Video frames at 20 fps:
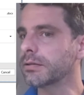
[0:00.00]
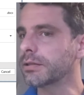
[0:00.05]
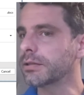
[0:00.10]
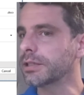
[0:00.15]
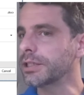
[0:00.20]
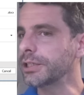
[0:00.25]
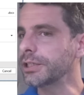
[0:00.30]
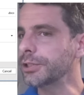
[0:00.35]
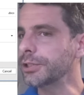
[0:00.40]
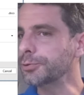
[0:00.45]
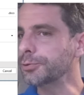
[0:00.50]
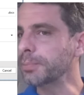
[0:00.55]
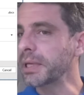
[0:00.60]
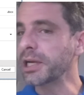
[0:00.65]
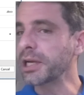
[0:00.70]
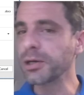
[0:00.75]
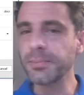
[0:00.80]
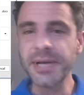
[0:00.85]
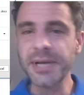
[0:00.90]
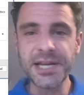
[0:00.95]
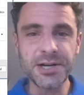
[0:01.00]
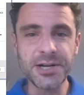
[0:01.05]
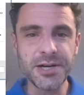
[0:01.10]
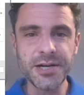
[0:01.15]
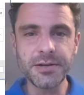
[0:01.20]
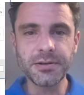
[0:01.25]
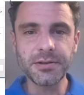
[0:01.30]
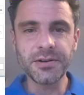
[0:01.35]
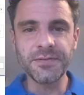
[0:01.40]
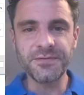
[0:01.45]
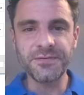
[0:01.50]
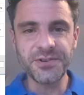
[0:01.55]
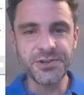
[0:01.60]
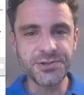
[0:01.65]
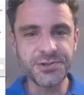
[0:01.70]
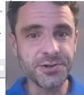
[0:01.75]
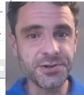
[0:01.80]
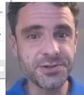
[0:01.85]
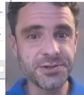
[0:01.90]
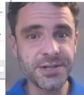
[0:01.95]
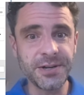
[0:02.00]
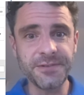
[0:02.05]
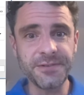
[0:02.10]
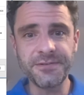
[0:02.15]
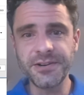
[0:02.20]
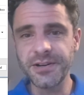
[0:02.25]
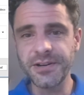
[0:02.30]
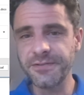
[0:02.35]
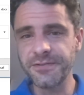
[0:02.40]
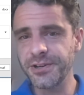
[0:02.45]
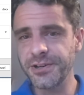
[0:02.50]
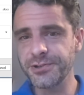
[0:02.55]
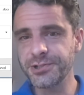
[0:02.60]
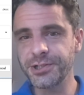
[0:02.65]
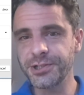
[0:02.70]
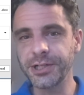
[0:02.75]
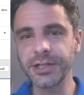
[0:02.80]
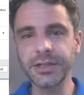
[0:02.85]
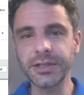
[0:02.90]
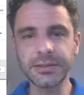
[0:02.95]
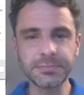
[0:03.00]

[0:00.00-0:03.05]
you may or may not confuse yourself in the future.